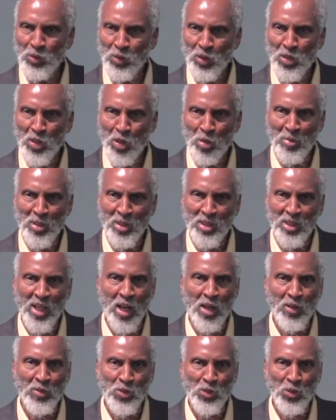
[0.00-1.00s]
determinants
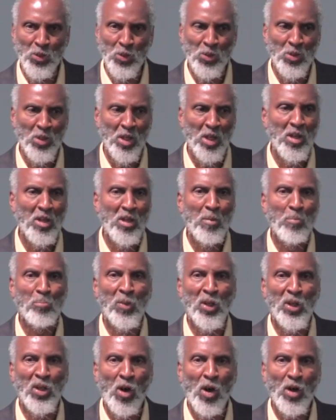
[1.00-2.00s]
down to
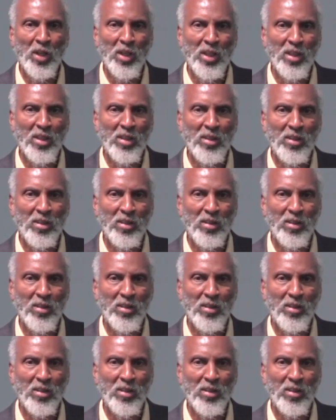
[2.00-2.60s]
belonging